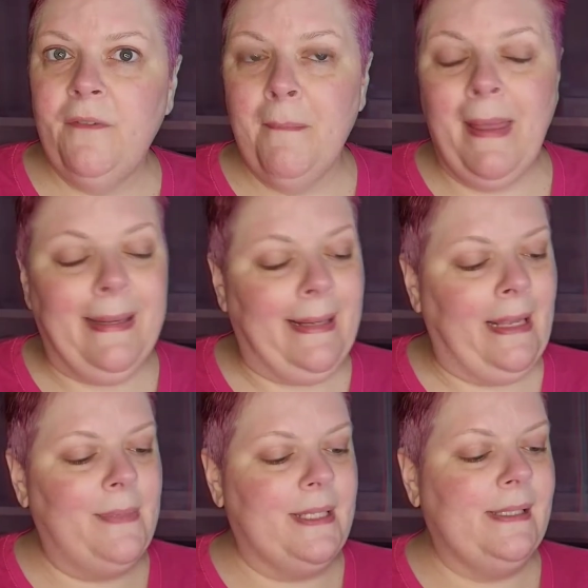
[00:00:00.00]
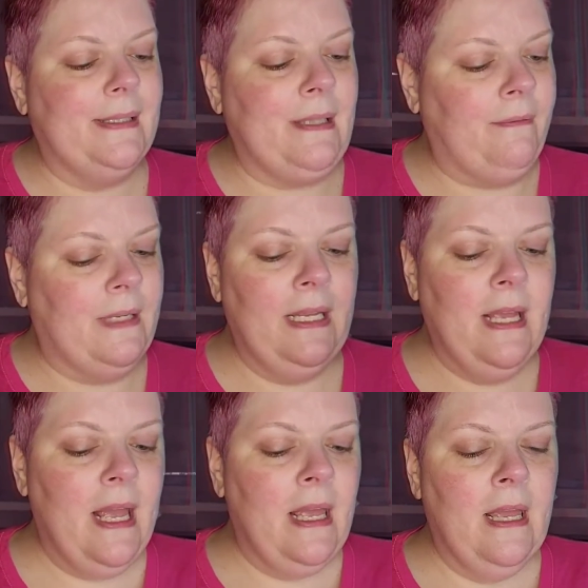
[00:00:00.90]
My name is Stephanie,
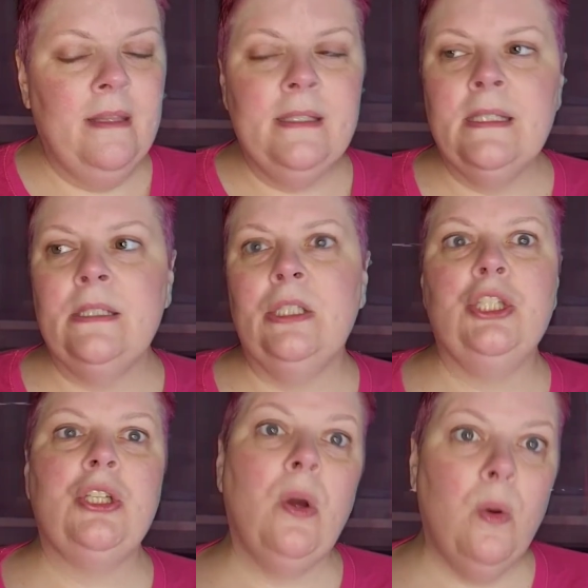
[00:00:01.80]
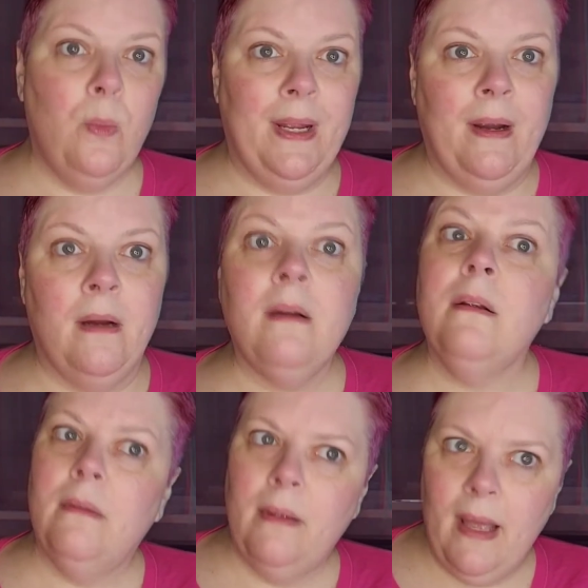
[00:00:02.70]
and this is the show where,
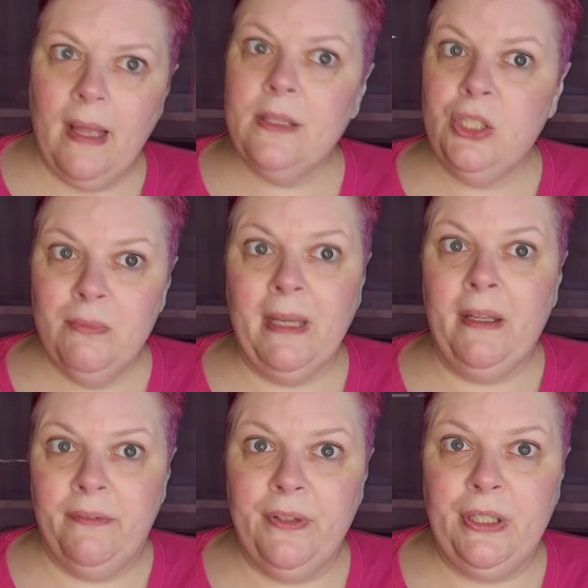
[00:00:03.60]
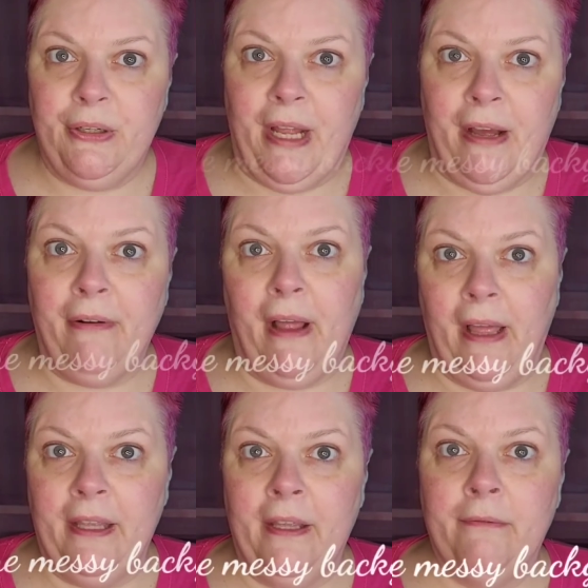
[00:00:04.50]
as you might have figured out,
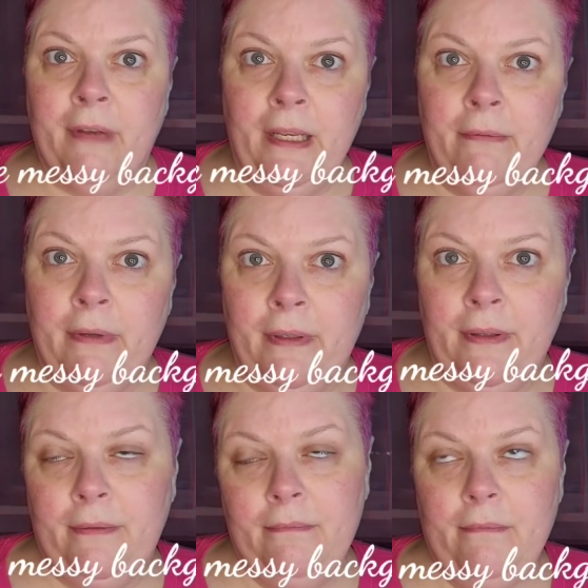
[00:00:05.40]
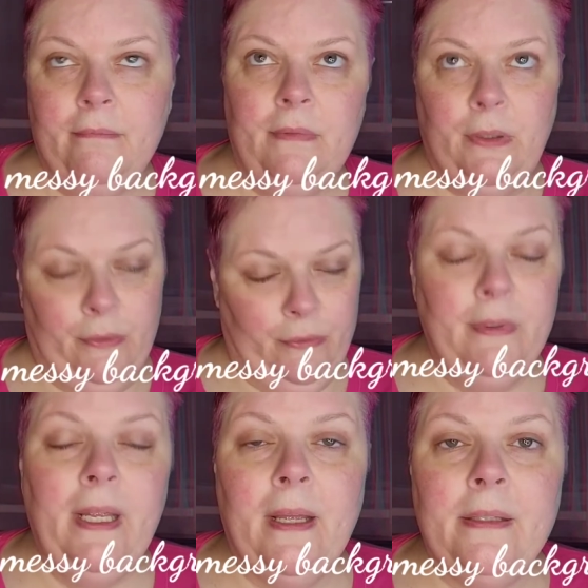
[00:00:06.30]
I get ready with you
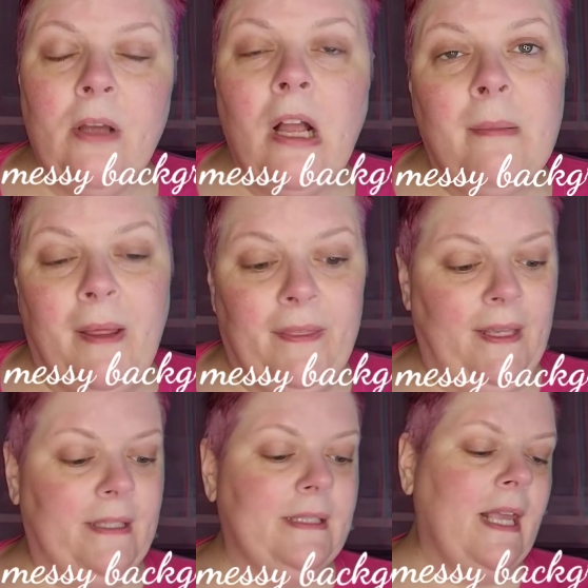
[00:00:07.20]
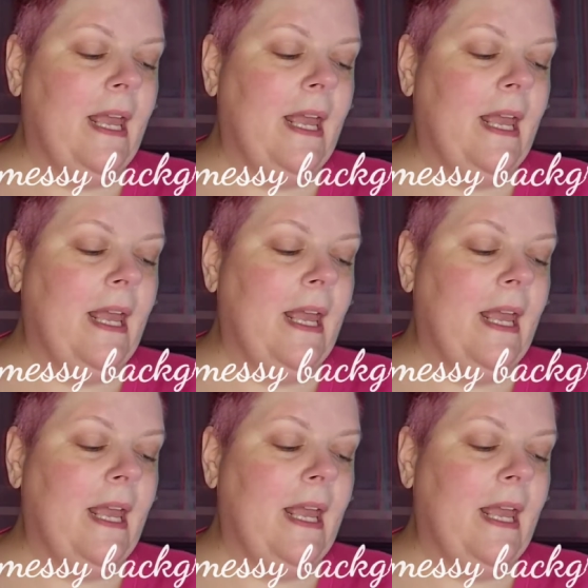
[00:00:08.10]
and talk about things.